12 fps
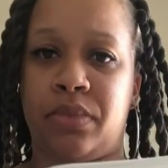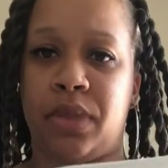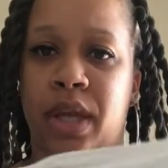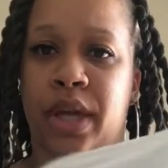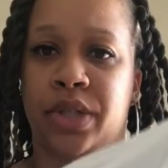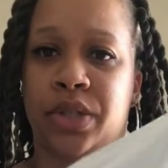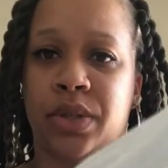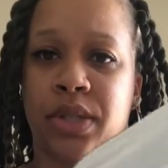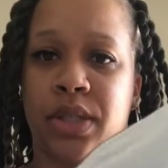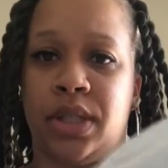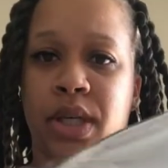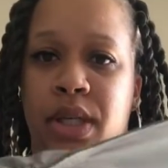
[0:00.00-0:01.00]
As you can
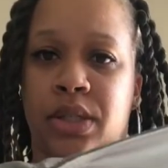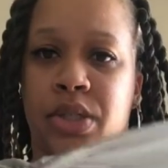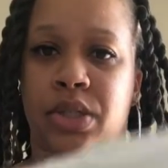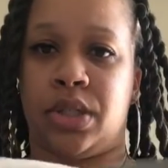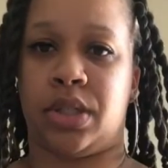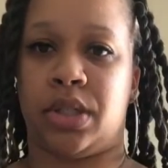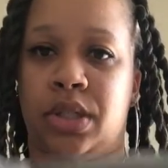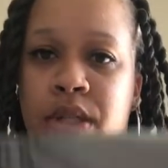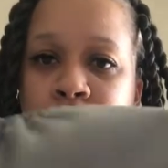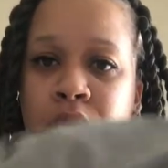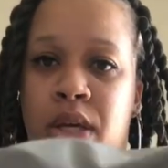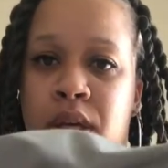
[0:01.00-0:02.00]
see, it's just
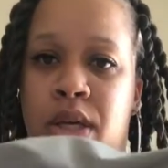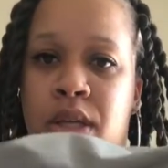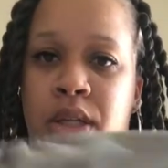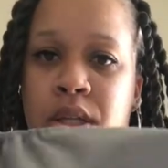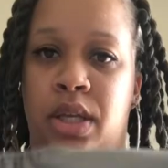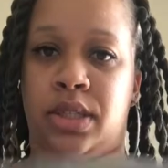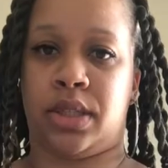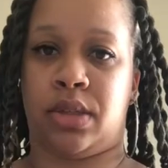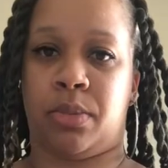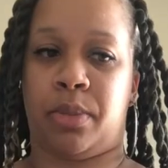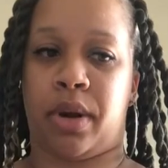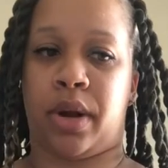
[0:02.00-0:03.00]
this
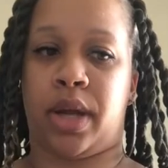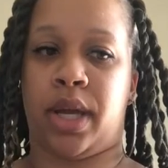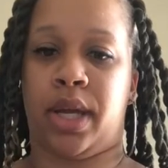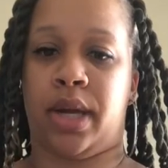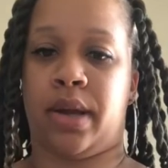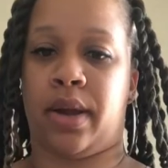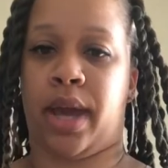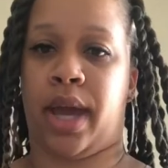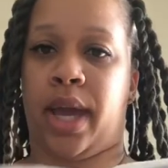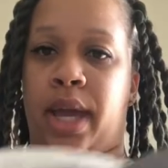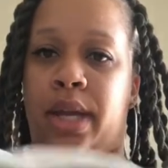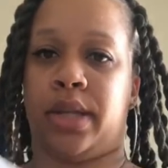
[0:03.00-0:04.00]
little part here.
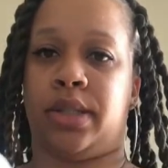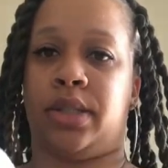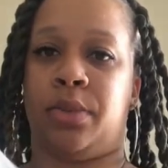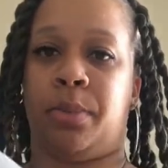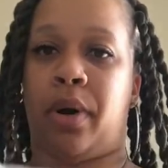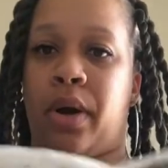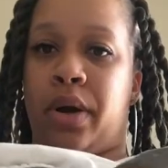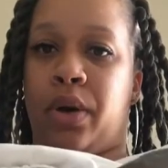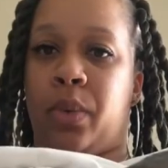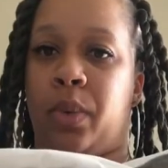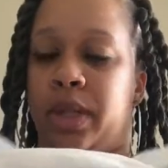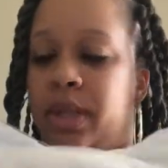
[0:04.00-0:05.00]
And to partner
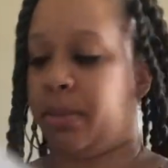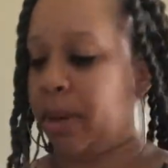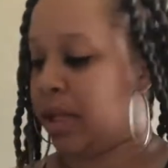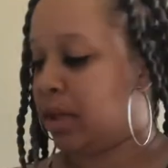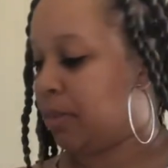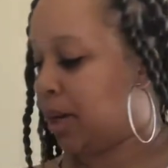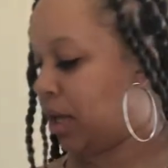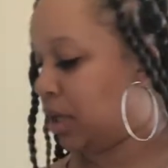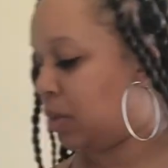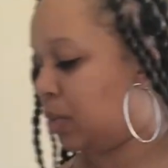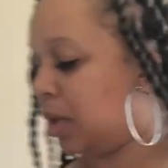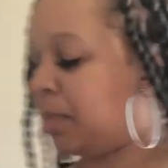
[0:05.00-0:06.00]
with the belly band,
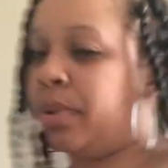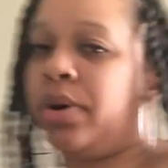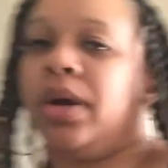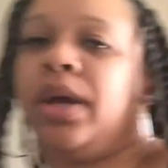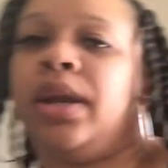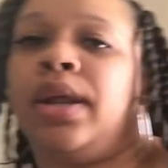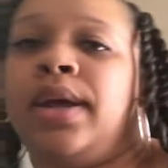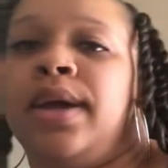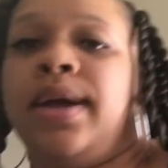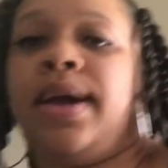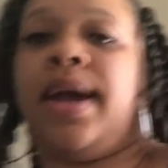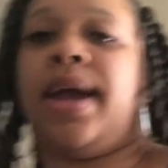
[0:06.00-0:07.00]
you would put
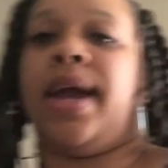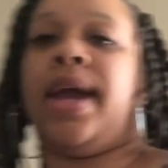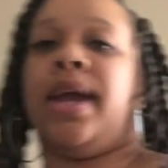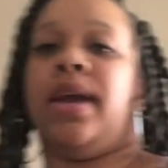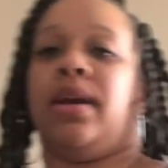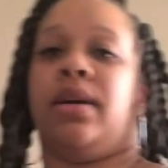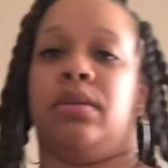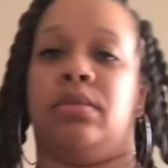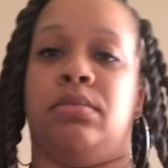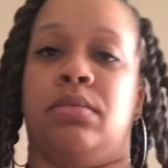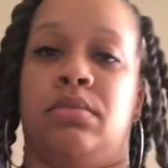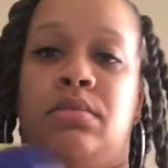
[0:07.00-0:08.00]
a
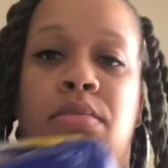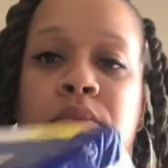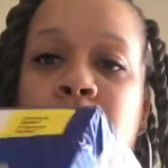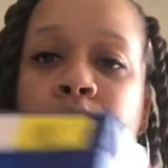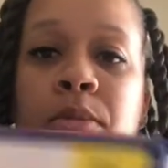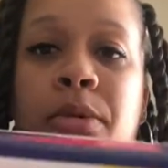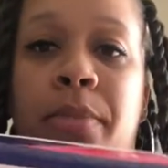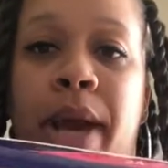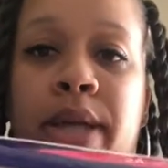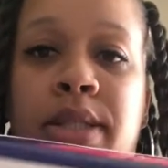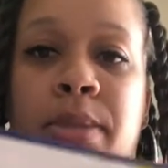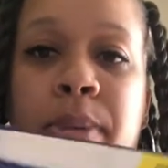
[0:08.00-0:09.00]
normal
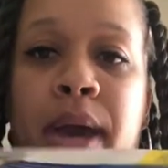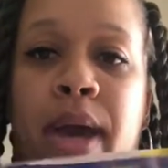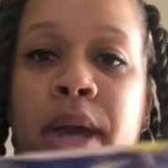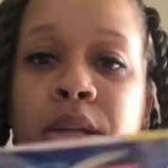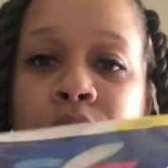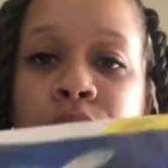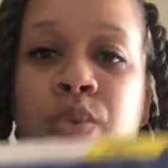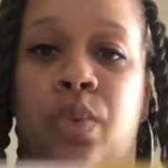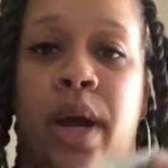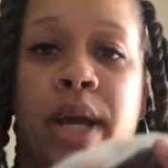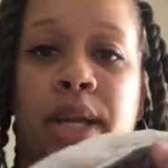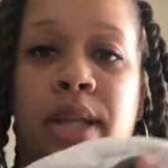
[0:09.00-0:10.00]
maxi pad just
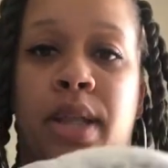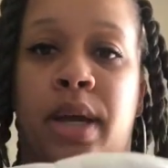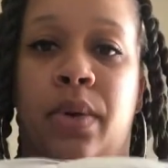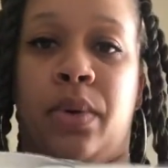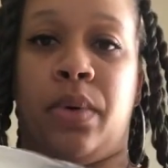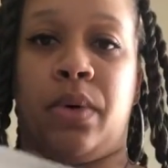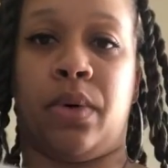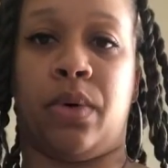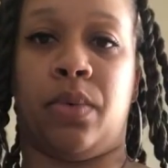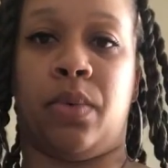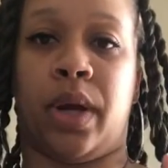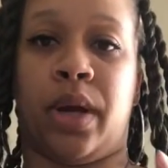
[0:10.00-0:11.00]
right in there
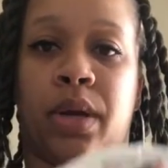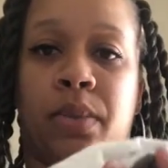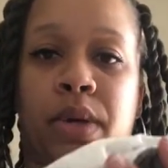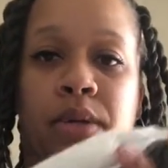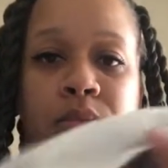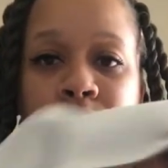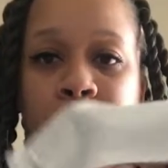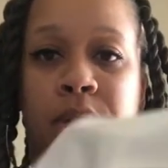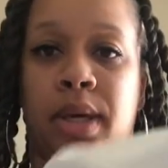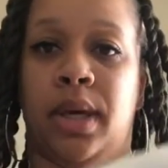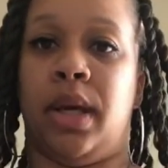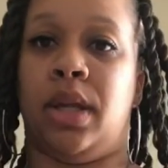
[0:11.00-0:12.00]
where he would
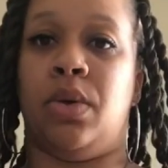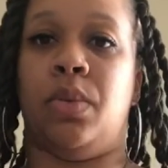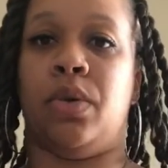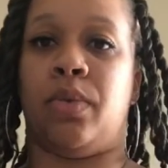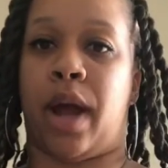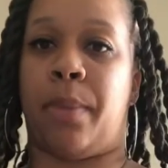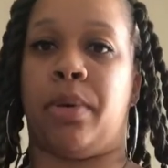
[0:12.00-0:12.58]
pee, and you would wrap it